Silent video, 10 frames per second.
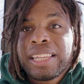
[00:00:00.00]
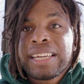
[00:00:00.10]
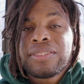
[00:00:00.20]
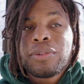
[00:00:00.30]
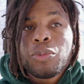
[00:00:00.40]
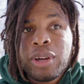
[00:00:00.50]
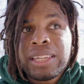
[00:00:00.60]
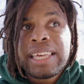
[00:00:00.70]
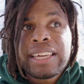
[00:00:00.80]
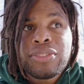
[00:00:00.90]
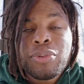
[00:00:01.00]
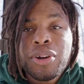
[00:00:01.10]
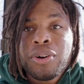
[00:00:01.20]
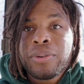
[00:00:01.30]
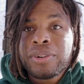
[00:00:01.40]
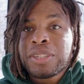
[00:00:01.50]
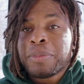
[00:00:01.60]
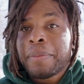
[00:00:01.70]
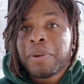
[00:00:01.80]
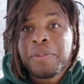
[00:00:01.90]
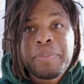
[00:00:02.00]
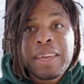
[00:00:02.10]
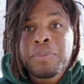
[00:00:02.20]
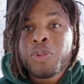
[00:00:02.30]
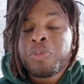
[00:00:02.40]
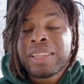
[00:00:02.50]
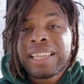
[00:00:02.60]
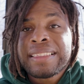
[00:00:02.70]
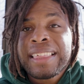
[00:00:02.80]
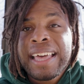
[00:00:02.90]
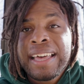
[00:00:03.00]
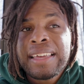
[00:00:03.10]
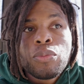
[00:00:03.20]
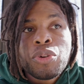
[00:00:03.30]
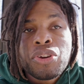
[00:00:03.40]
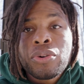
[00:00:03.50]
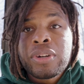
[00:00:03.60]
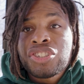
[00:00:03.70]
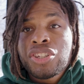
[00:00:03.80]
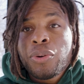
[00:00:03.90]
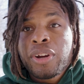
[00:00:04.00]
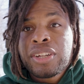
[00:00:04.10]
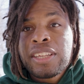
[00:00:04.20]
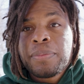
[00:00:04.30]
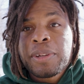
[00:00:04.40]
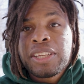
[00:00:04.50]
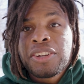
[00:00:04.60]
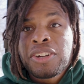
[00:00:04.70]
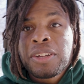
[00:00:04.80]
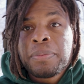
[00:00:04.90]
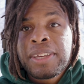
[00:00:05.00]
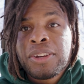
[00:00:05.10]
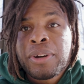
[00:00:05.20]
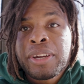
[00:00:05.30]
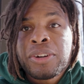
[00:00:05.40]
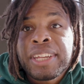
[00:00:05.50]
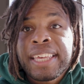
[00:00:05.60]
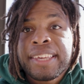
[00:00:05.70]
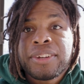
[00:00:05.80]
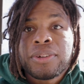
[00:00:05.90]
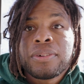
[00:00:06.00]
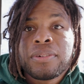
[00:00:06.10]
leg throw or some type of big movement like that. When you're going slower, typically you're going to be going on the heel.